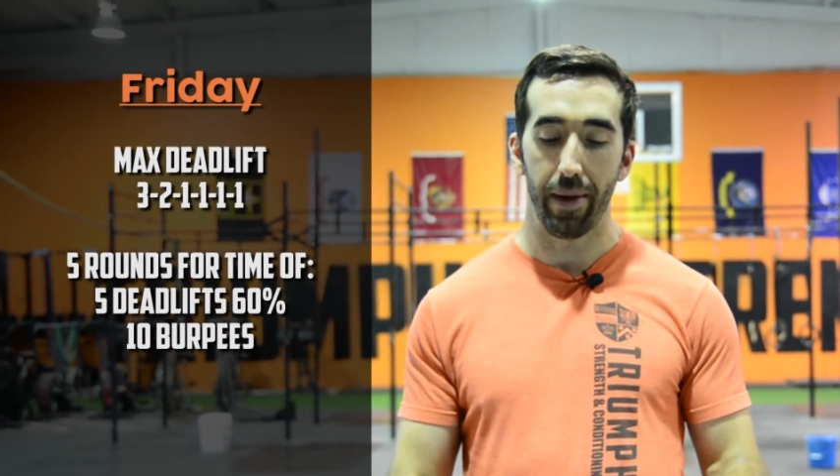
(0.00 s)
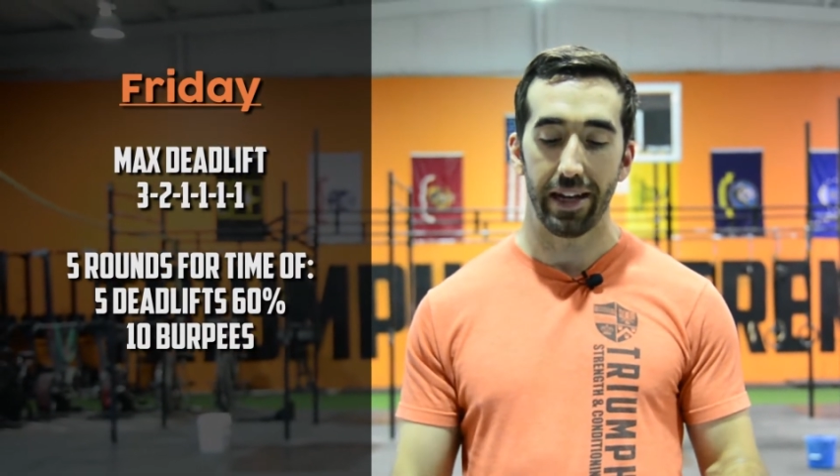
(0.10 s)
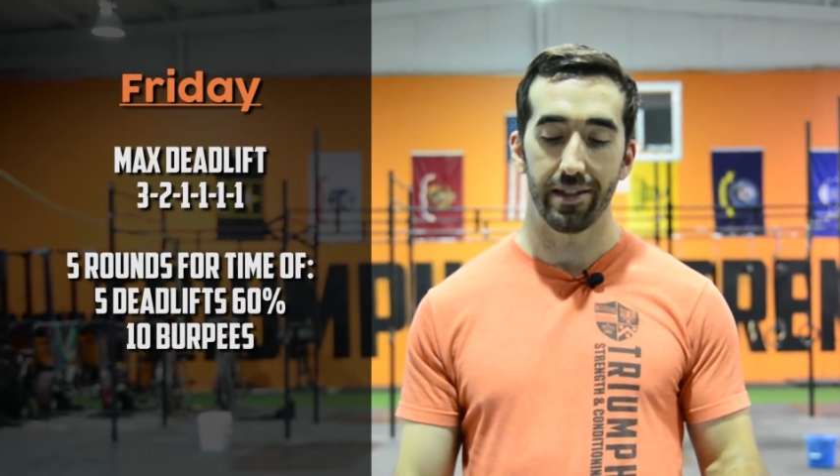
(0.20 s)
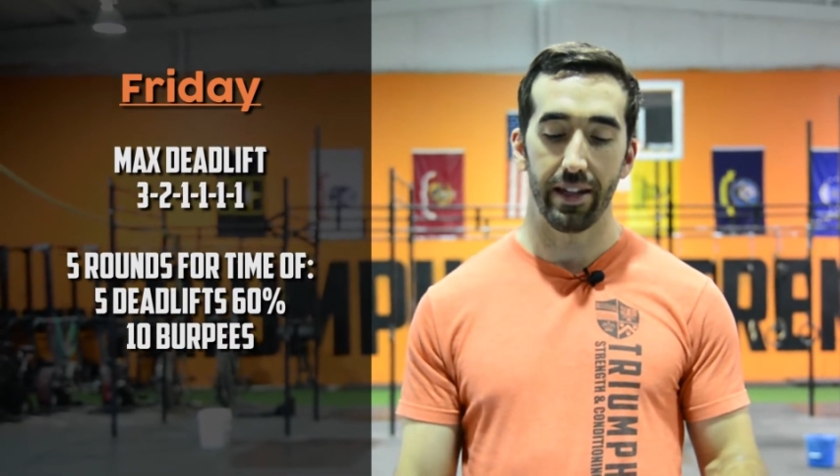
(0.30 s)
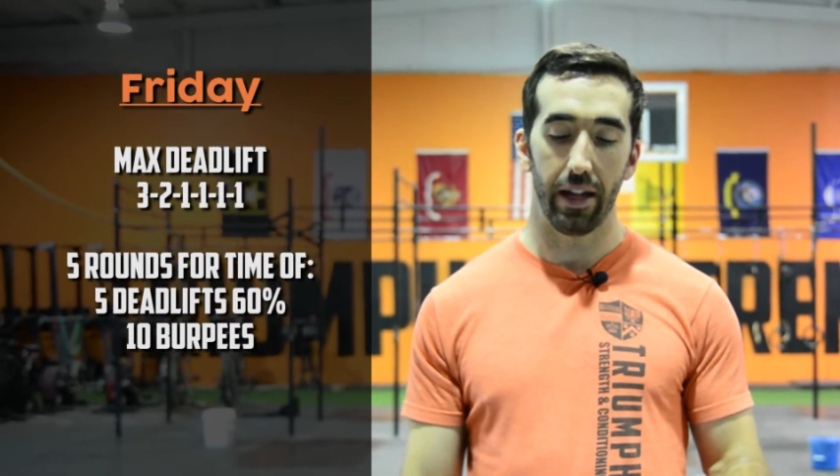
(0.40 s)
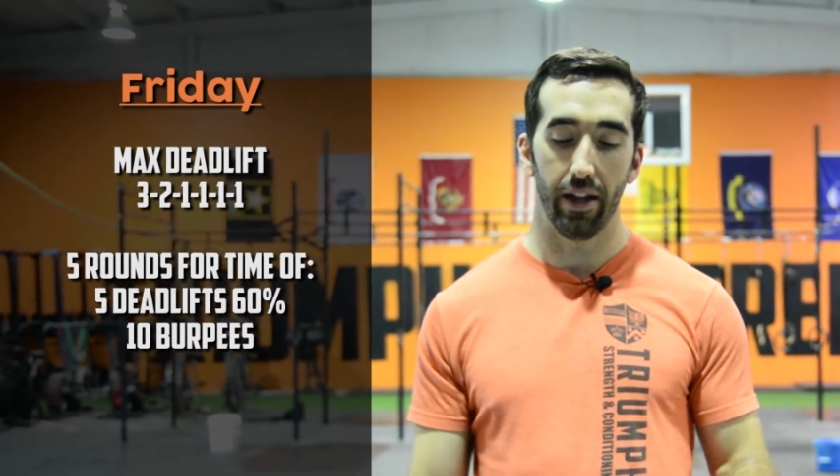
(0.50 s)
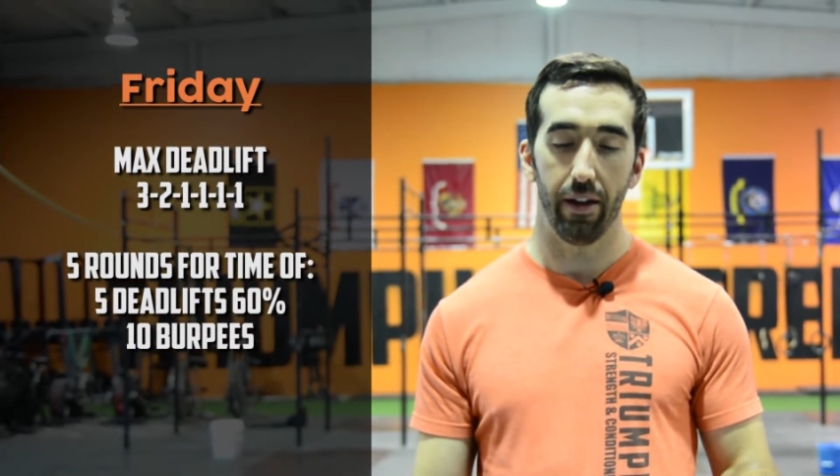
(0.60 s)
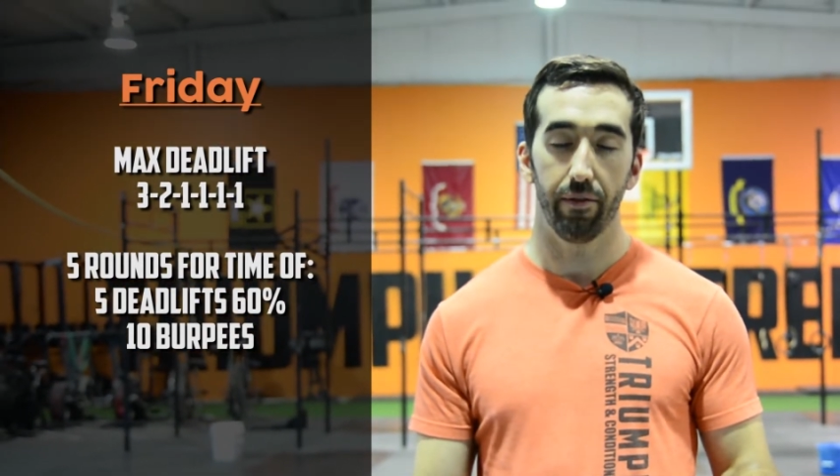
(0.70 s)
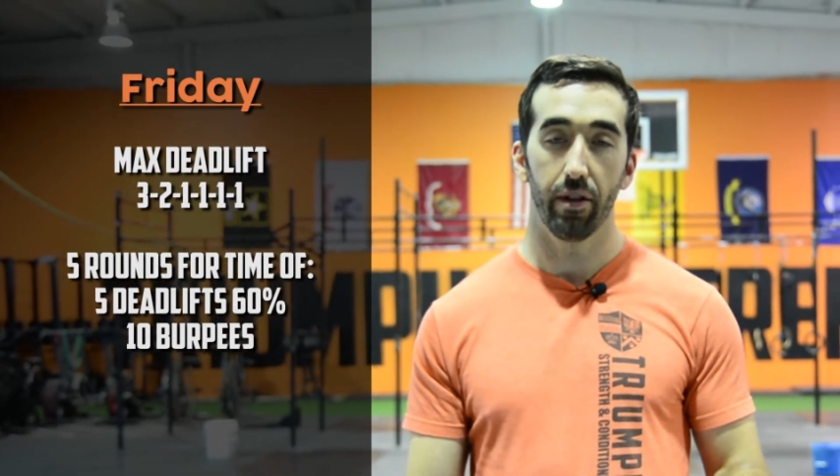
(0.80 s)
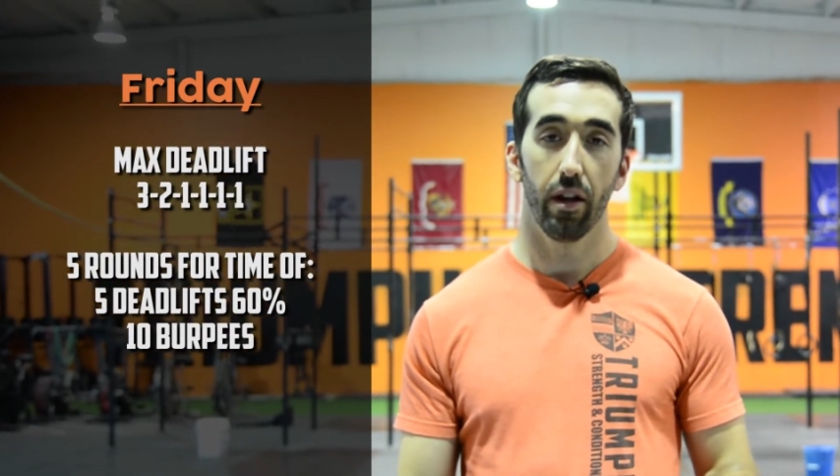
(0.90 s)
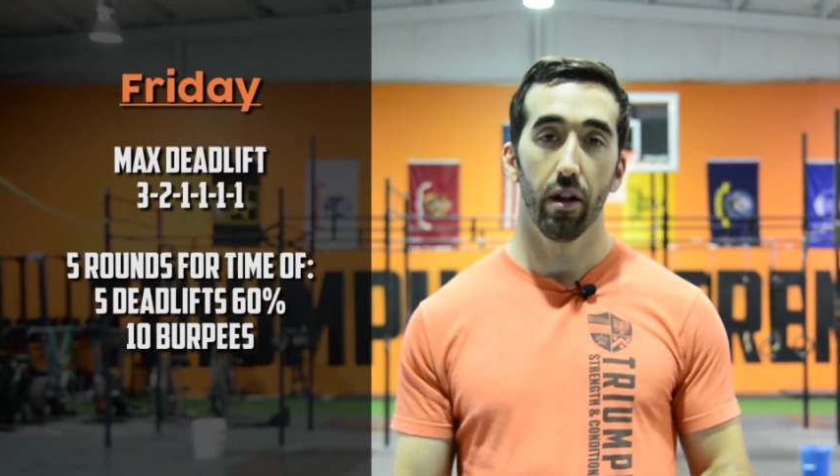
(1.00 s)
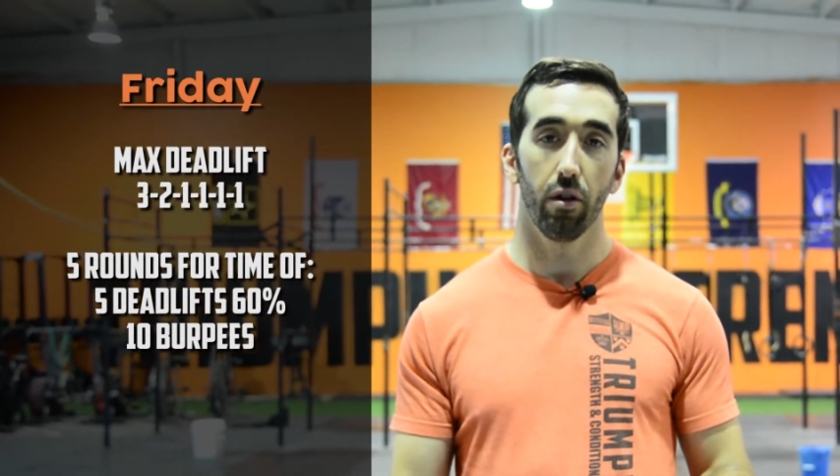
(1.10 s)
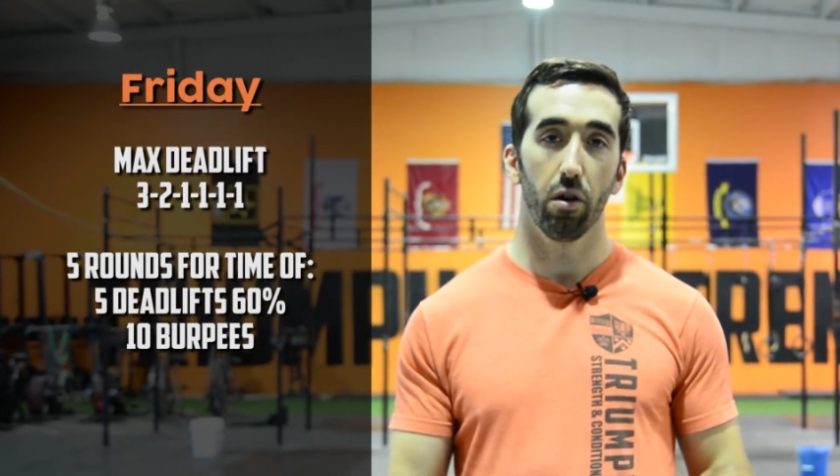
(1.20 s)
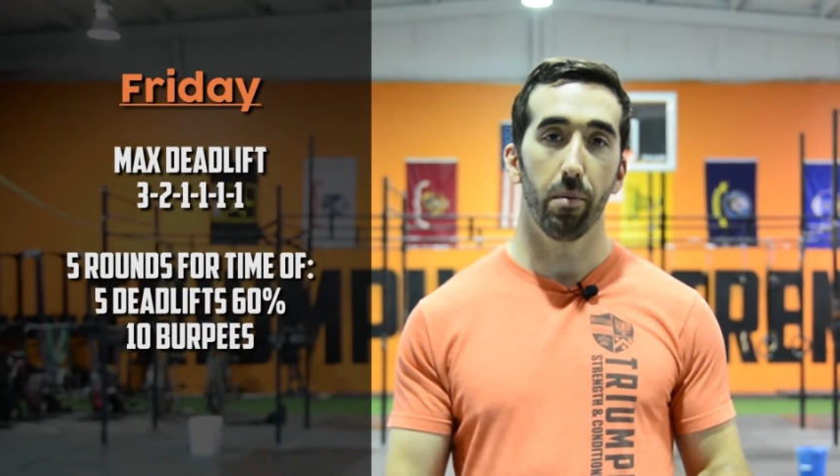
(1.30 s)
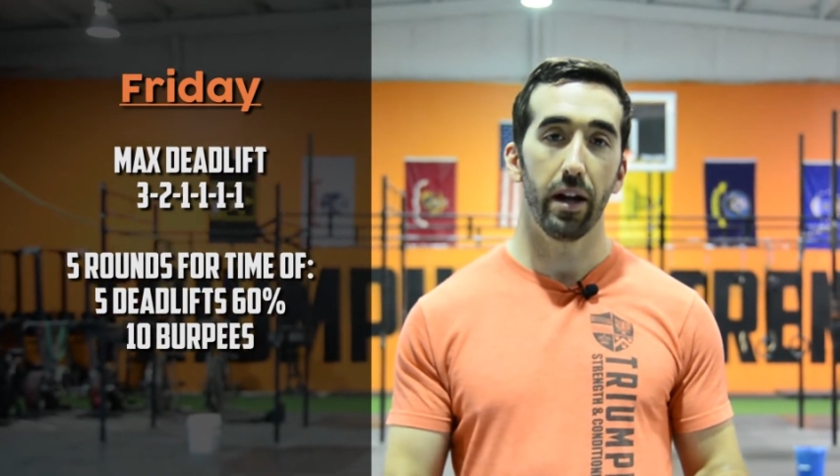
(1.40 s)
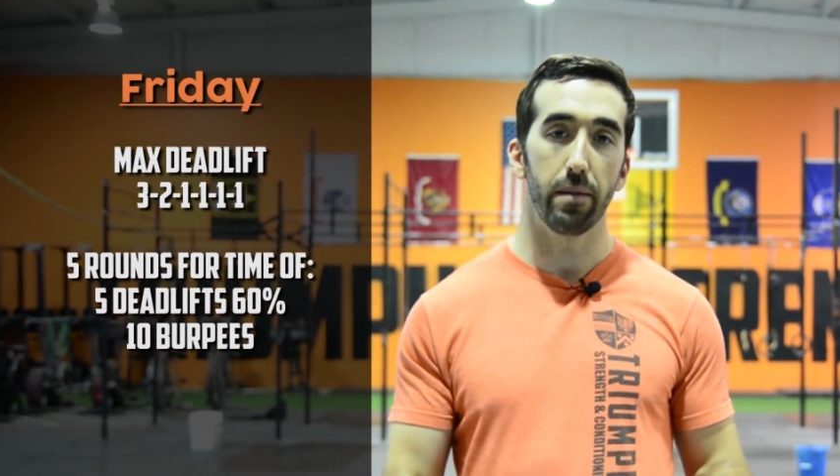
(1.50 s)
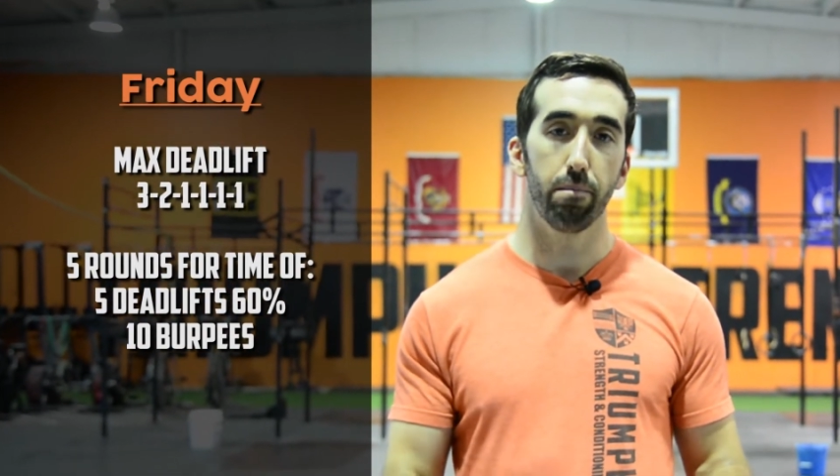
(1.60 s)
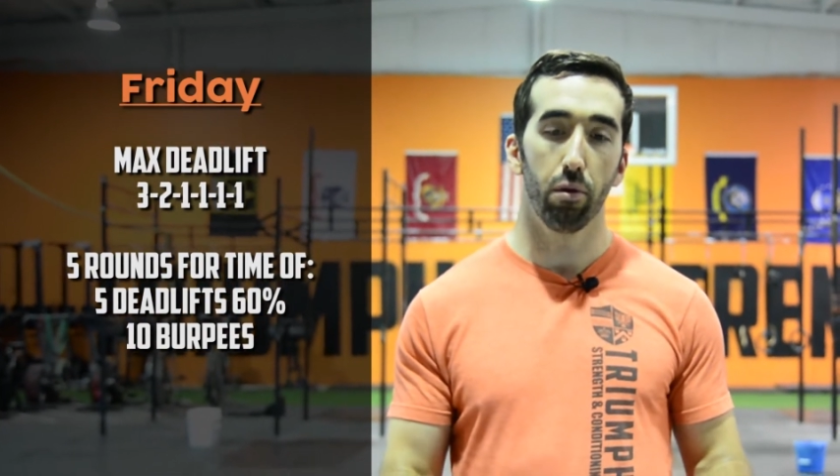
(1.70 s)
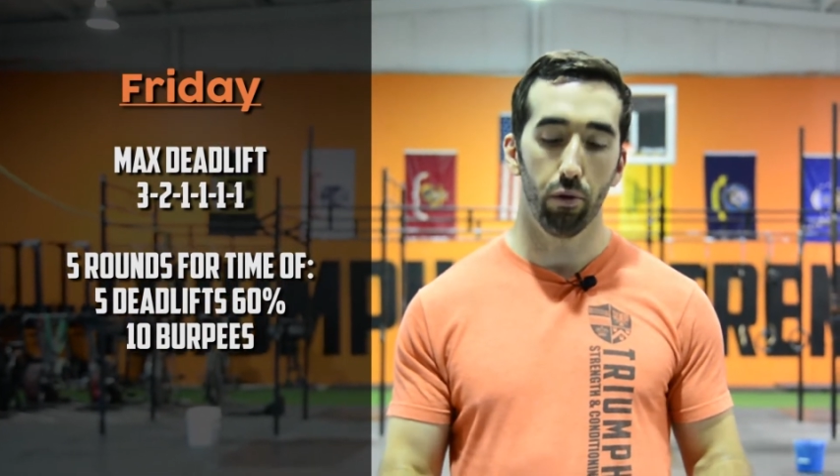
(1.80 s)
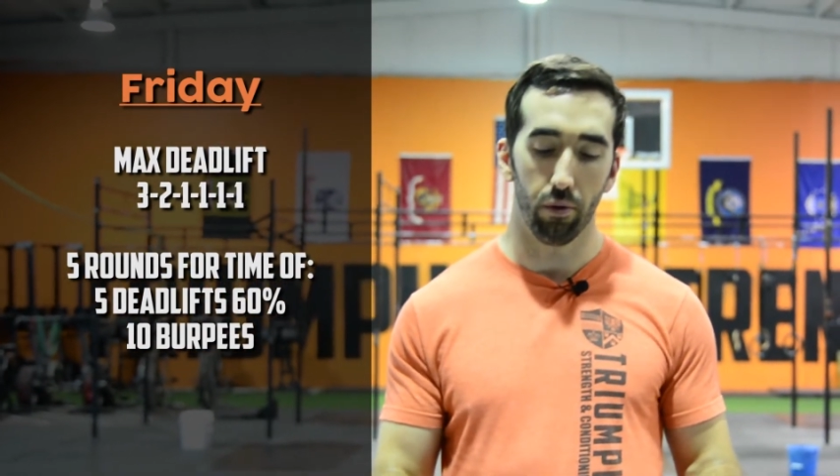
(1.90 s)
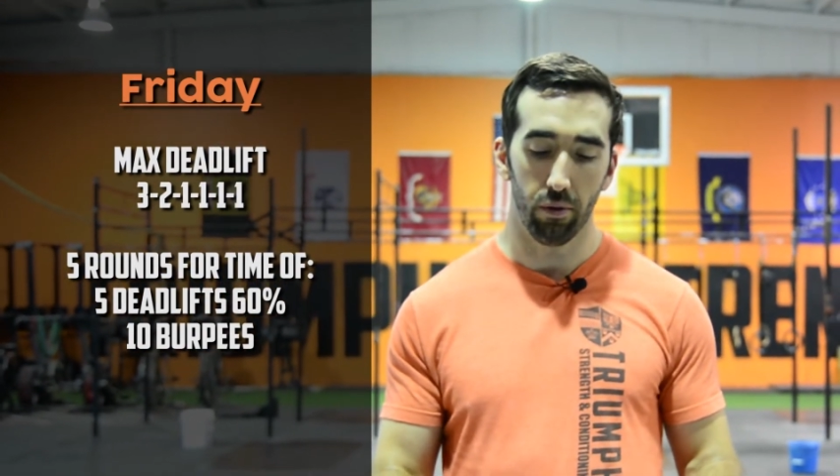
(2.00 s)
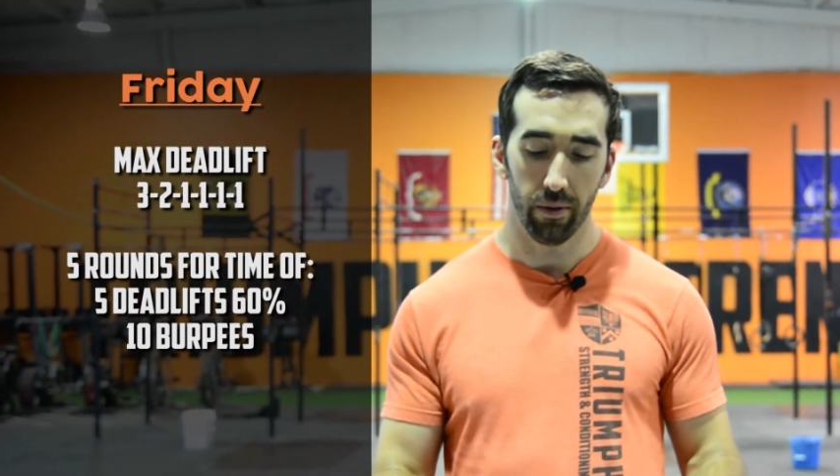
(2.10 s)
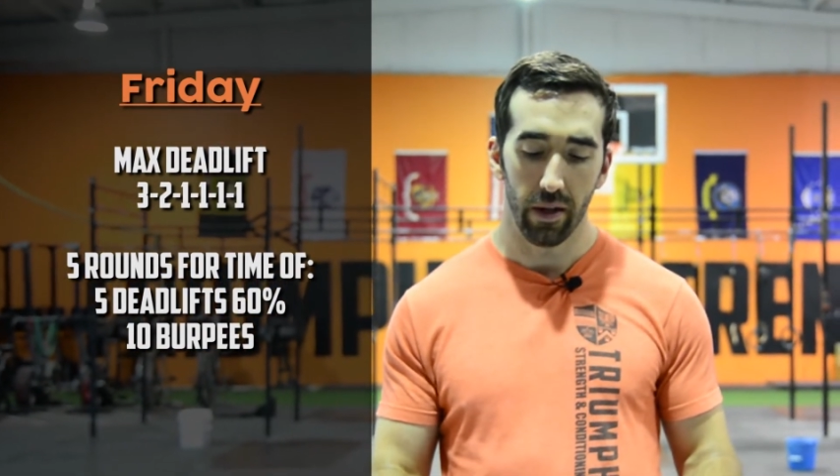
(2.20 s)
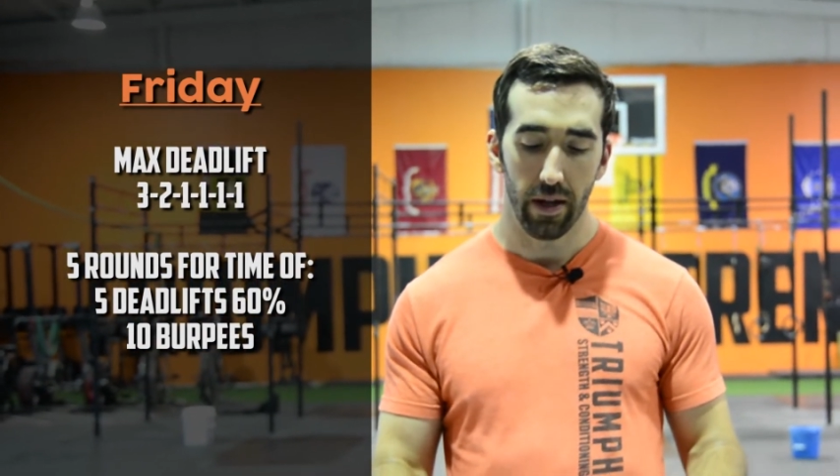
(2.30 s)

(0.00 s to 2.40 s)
max deadlift, lower body pull,